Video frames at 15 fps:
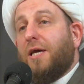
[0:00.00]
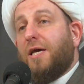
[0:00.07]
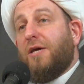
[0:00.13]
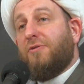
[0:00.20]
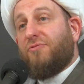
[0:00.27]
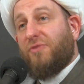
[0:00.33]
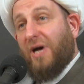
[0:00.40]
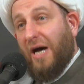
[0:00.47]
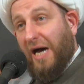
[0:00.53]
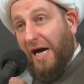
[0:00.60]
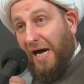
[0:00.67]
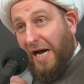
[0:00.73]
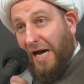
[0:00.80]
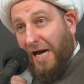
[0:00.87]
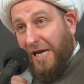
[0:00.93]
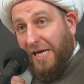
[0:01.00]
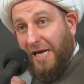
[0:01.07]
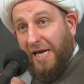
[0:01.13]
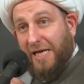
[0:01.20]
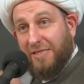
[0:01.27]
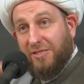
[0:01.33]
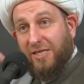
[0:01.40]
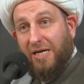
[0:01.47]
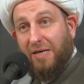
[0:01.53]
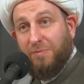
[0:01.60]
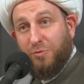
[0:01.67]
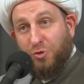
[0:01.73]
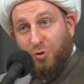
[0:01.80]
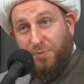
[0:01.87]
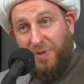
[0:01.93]
if I had come
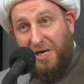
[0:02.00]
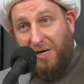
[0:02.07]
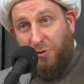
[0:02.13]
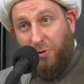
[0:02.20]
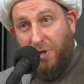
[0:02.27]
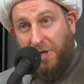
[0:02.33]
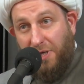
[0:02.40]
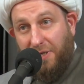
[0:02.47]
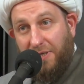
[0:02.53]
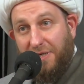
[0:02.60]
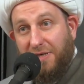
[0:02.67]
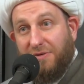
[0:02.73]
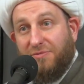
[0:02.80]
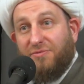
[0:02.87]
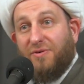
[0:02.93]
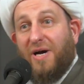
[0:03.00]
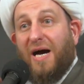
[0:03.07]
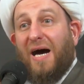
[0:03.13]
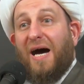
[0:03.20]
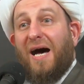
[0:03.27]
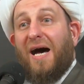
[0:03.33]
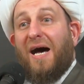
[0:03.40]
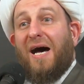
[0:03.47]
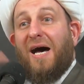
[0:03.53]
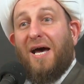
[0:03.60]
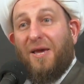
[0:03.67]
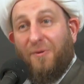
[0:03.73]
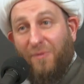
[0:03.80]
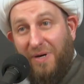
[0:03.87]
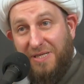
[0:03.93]
to power, if
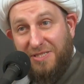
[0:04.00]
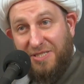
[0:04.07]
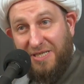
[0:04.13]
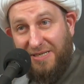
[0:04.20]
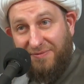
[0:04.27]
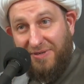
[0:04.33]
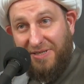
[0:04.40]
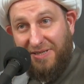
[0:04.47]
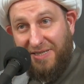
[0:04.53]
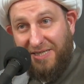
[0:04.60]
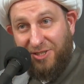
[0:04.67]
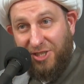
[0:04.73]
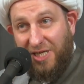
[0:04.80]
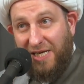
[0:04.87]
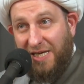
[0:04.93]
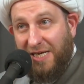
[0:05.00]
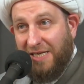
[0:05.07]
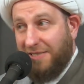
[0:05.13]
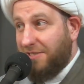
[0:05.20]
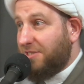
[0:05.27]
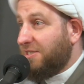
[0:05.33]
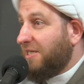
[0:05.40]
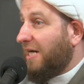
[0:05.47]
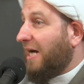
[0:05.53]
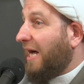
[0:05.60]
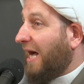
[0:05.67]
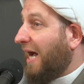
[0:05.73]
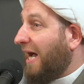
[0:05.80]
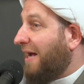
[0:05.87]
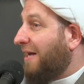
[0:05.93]
I was given the chance,
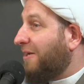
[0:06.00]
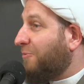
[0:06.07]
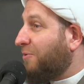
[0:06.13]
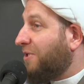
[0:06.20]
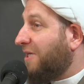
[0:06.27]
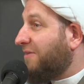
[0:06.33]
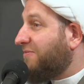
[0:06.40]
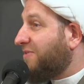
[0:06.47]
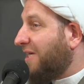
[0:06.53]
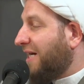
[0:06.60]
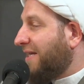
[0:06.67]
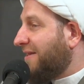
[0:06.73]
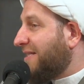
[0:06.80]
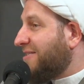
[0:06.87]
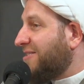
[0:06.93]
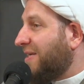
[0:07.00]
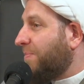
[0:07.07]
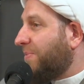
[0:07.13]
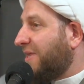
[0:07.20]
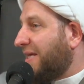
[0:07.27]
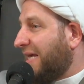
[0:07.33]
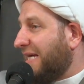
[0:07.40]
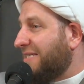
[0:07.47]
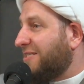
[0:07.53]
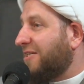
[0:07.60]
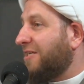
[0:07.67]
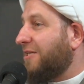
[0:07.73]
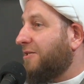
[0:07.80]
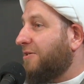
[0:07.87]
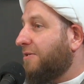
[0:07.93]
I would have done the same thing as
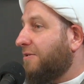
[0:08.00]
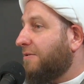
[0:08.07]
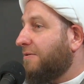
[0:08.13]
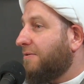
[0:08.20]
he did.